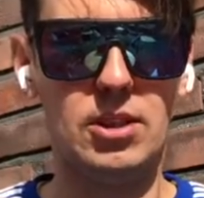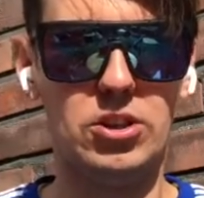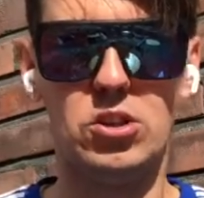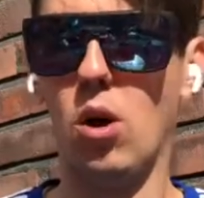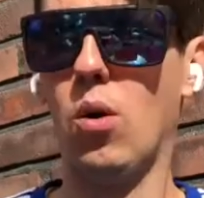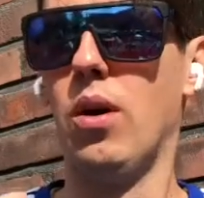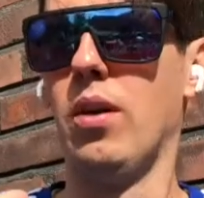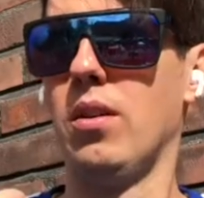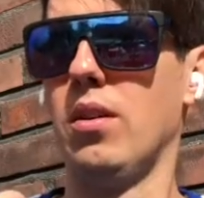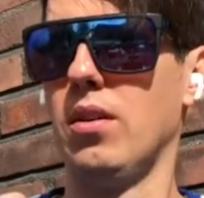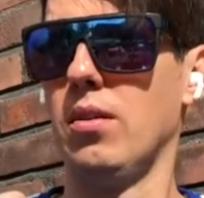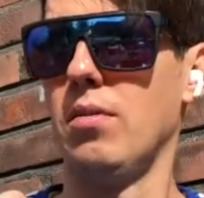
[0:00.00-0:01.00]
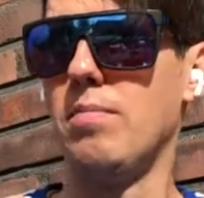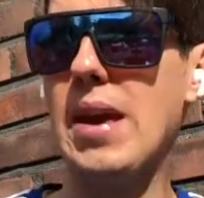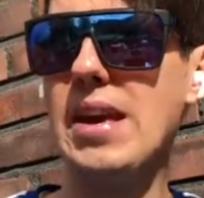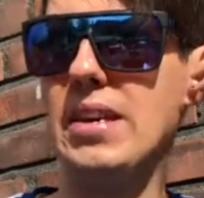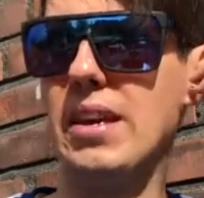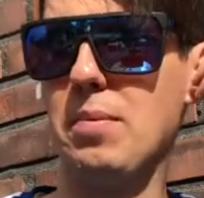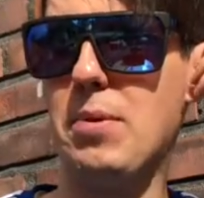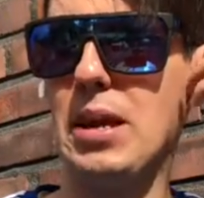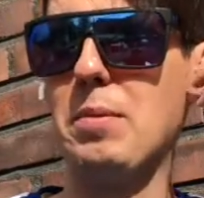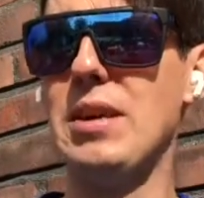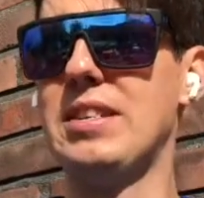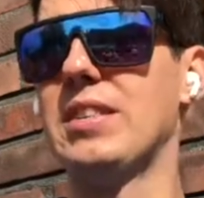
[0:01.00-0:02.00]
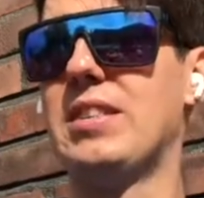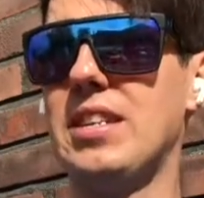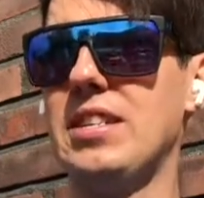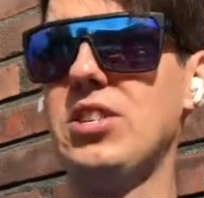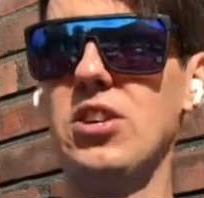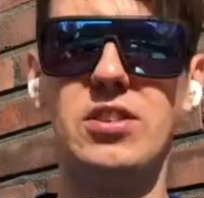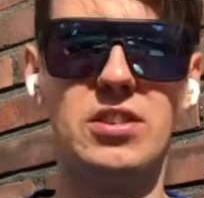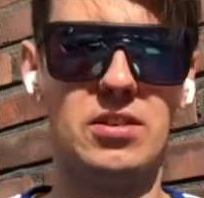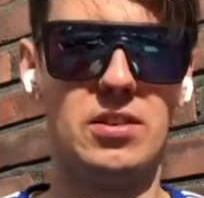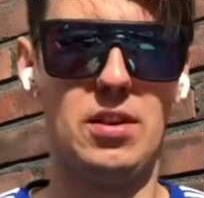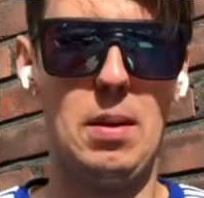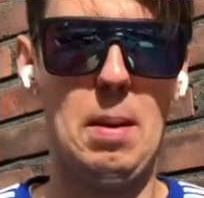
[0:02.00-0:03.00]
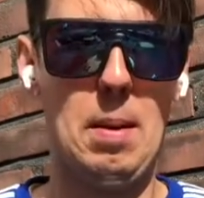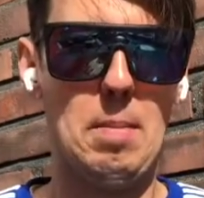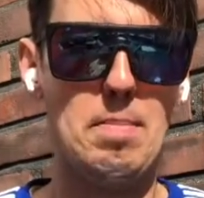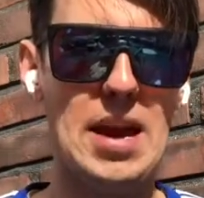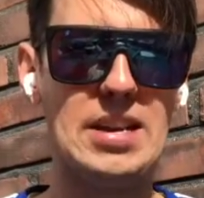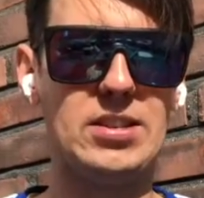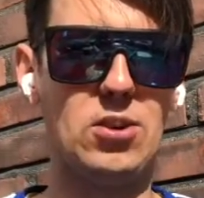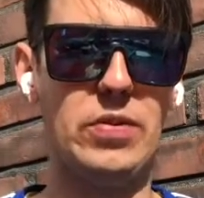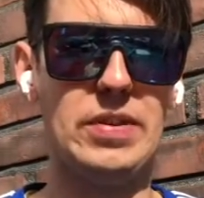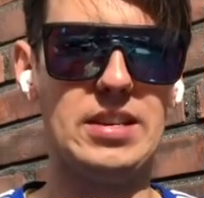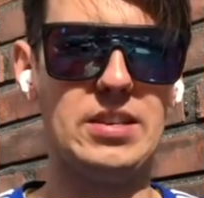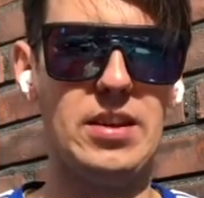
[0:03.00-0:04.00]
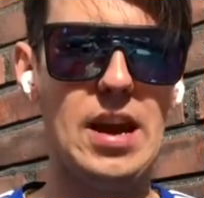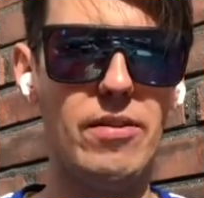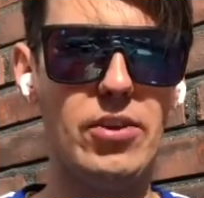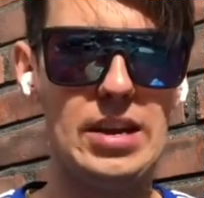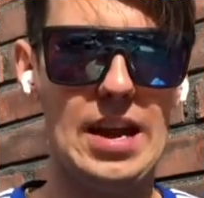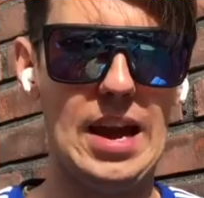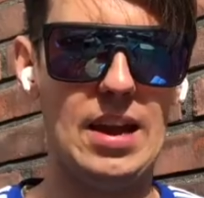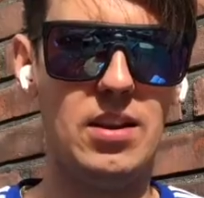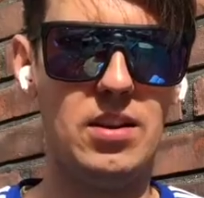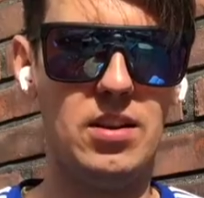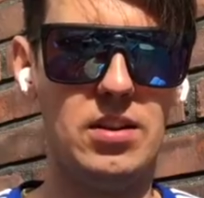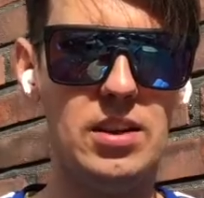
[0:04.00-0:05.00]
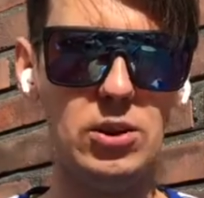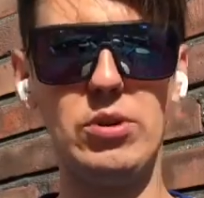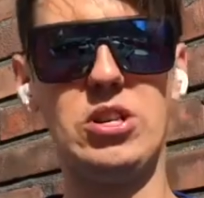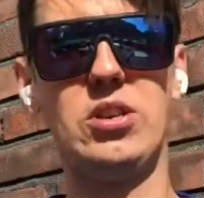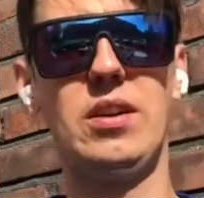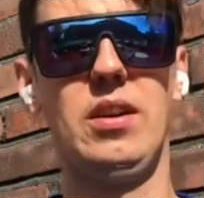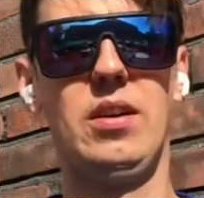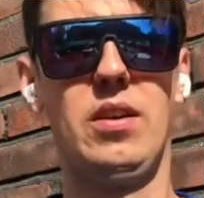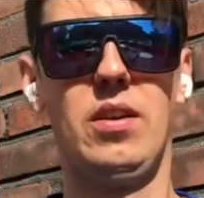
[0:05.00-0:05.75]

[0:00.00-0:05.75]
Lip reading: So making big business decisions based on this everyday intuition